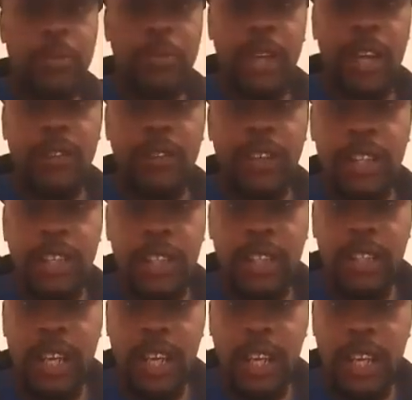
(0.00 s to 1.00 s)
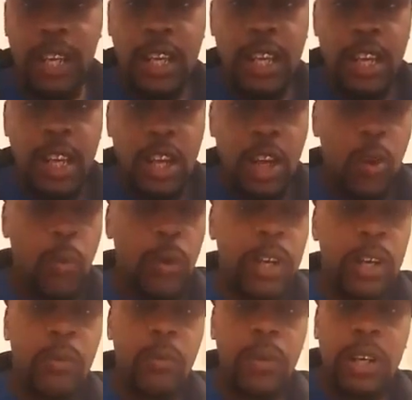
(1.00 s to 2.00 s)
you're having a good day. What
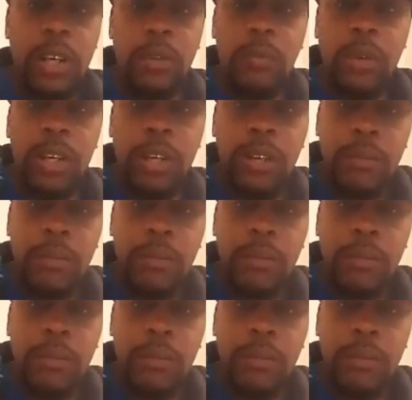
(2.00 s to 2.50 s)
up, what up, what up?